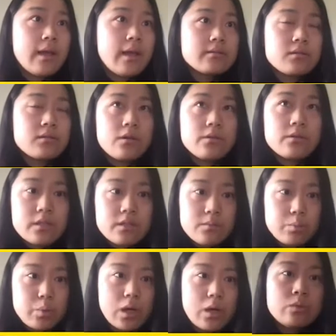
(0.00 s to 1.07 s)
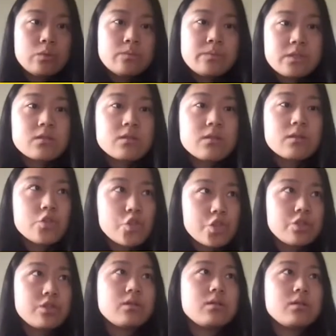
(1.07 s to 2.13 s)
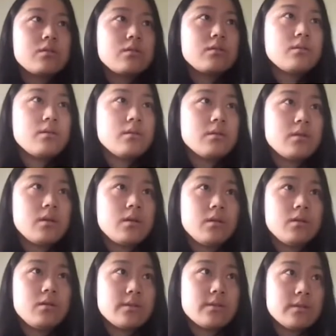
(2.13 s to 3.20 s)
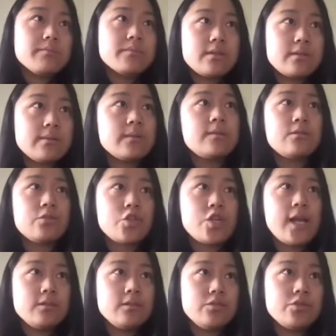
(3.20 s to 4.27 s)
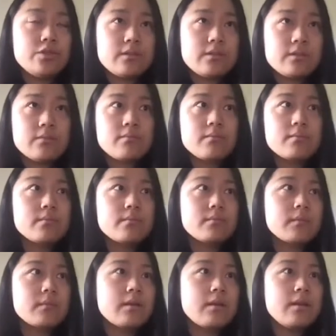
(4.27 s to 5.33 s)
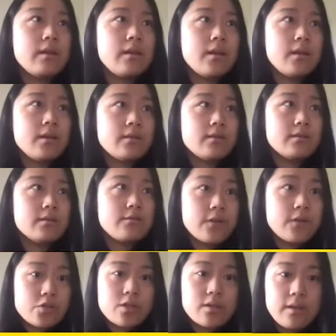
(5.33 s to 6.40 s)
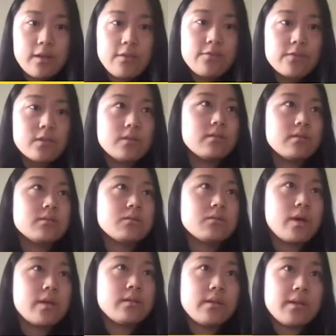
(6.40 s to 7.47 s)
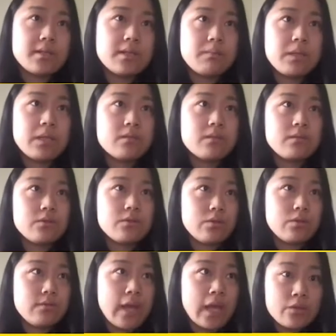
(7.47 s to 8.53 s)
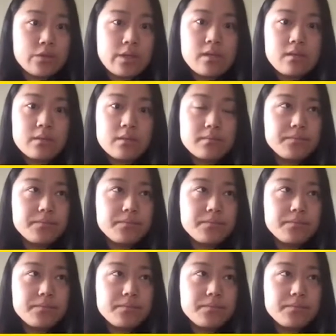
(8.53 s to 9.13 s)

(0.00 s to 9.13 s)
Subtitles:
And all these problems share some similar challenges. The function f is quite expensive to evaluate.